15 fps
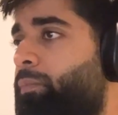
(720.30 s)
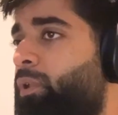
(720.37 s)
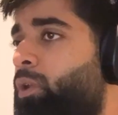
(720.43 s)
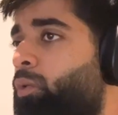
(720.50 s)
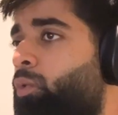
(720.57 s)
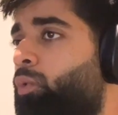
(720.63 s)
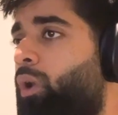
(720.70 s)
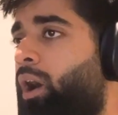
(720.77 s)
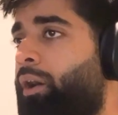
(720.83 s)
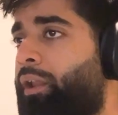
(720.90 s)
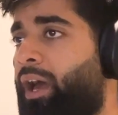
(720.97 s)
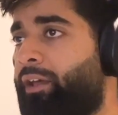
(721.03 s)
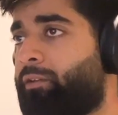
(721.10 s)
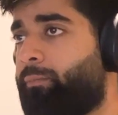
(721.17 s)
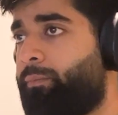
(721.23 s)
who are
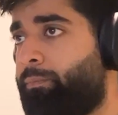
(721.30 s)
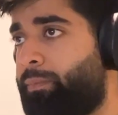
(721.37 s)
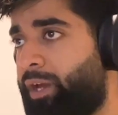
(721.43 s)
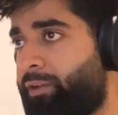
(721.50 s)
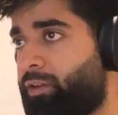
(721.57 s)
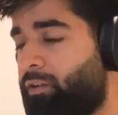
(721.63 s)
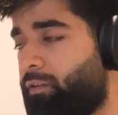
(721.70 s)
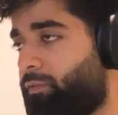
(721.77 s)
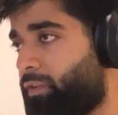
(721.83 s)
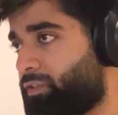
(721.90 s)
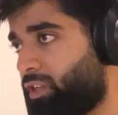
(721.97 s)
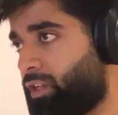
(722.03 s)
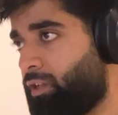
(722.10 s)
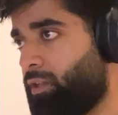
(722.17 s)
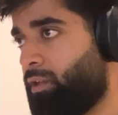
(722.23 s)
at a better
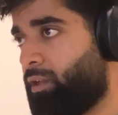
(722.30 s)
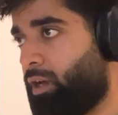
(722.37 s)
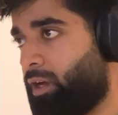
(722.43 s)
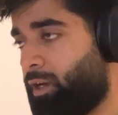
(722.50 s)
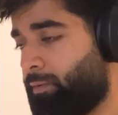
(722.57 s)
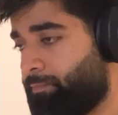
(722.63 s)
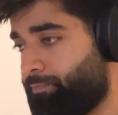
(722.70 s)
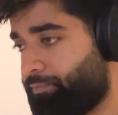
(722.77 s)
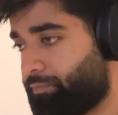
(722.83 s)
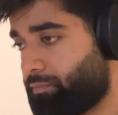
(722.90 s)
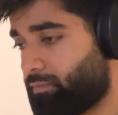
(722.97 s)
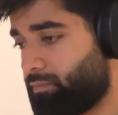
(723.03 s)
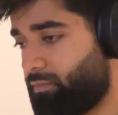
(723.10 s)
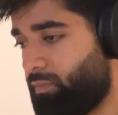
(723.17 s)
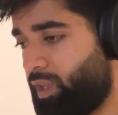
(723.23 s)
physical
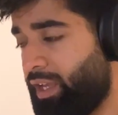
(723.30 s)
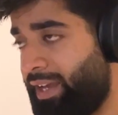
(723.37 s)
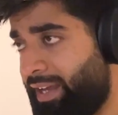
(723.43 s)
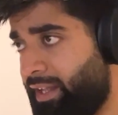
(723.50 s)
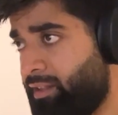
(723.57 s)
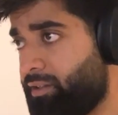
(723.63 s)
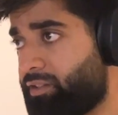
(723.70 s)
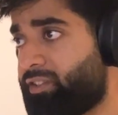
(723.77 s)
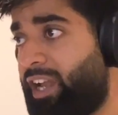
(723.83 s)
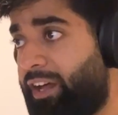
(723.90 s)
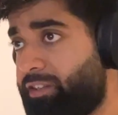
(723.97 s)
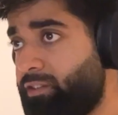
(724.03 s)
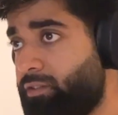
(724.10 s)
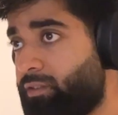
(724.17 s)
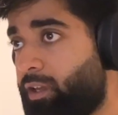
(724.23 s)
health
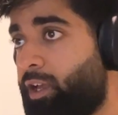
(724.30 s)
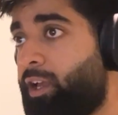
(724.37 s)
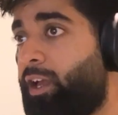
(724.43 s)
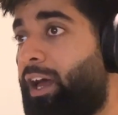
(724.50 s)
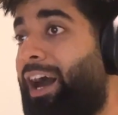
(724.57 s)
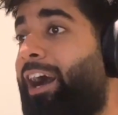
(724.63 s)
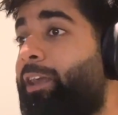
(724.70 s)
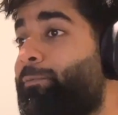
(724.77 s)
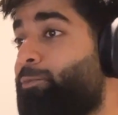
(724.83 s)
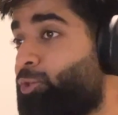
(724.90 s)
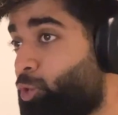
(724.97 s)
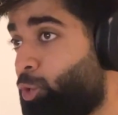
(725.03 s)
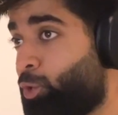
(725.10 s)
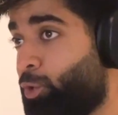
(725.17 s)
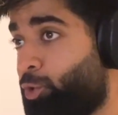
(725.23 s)
status, I'm
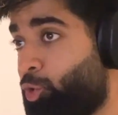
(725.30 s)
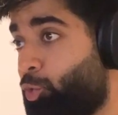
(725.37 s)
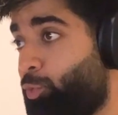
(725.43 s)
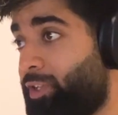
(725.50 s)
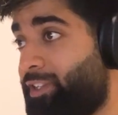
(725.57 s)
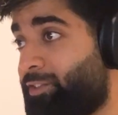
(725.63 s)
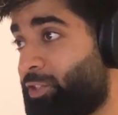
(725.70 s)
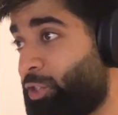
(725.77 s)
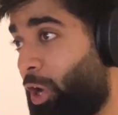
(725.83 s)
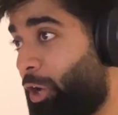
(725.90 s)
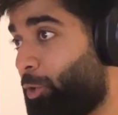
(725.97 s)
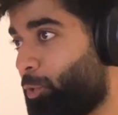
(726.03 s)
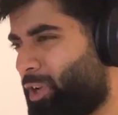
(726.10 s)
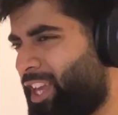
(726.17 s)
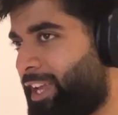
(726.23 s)
sure you will start
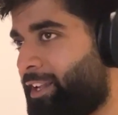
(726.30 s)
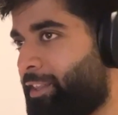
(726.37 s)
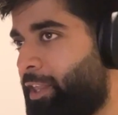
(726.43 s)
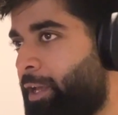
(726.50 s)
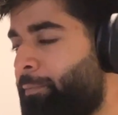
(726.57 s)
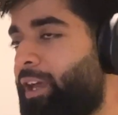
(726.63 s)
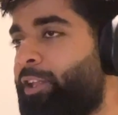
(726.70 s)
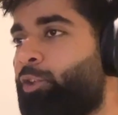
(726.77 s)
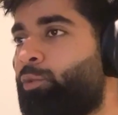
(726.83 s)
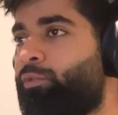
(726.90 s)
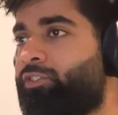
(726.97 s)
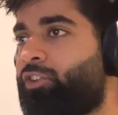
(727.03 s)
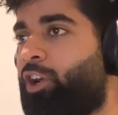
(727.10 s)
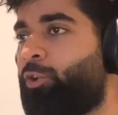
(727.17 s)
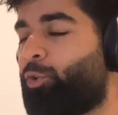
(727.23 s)
looking at them and you will
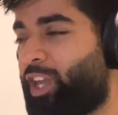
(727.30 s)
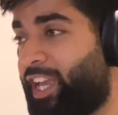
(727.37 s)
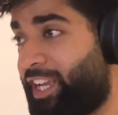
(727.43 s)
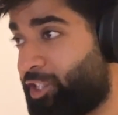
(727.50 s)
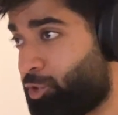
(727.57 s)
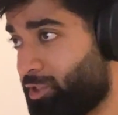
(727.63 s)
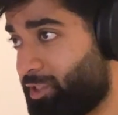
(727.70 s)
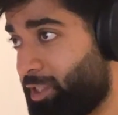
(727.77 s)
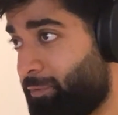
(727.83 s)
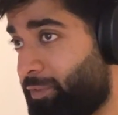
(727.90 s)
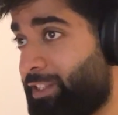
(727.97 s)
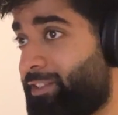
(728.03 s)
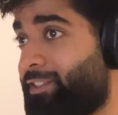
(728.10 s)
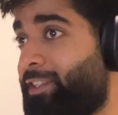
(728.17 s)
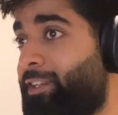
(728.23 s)
start looking at yourself
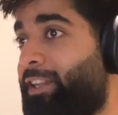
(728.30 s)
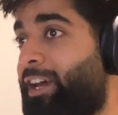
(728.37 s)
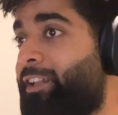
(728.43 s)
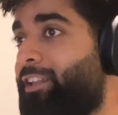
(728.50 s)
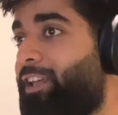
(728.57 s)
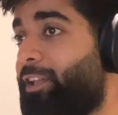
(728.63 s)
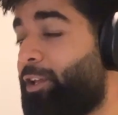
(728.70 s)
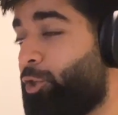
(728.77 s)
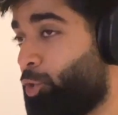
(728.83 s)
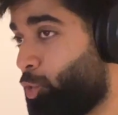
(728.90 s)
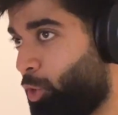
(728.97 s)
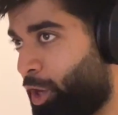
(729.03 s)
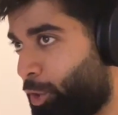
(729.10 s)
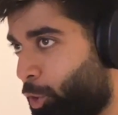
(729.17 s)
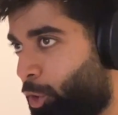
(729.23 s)
and see that you
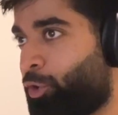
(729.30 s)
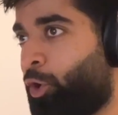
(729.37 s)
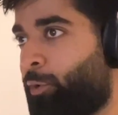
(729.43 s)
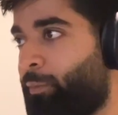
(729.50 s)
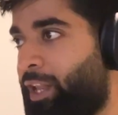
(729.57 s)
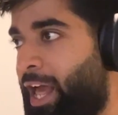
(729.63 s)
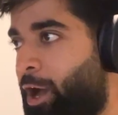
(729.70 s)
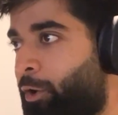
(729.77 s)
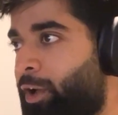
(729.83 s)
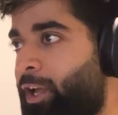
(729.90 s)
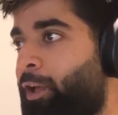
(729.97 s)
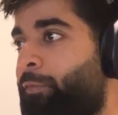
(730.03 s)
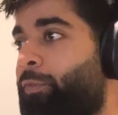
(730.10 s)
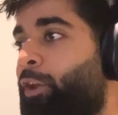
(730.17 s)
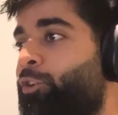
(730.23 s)
are not normal now.
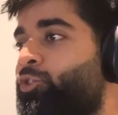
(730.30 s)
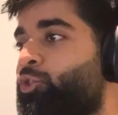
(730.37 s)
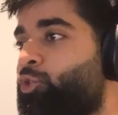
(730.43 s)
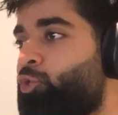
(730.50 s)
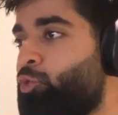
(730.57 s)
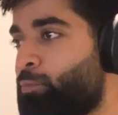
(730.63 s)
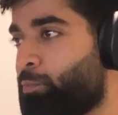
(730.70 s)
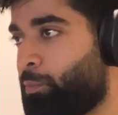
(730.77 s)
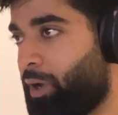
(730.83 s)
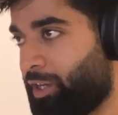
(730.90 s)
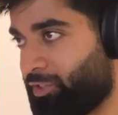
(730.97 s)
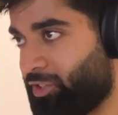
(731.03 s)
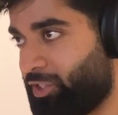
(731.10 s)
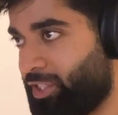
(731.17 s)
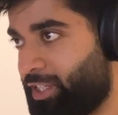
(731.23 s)
Now you must